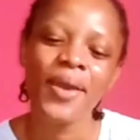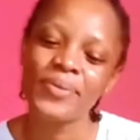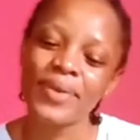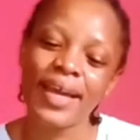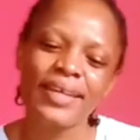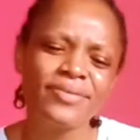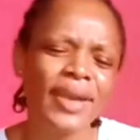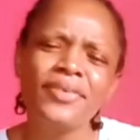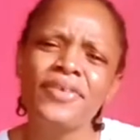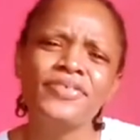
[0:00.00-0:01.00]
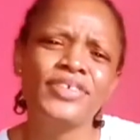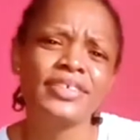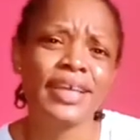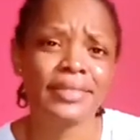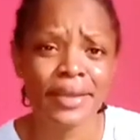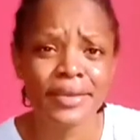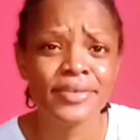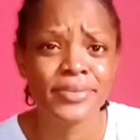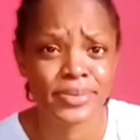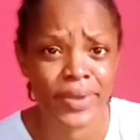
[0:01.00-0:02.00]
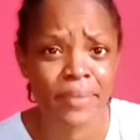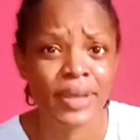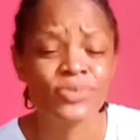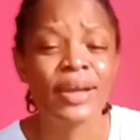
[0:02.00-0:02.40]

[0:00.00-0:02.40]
We're not just at 10k subscribers,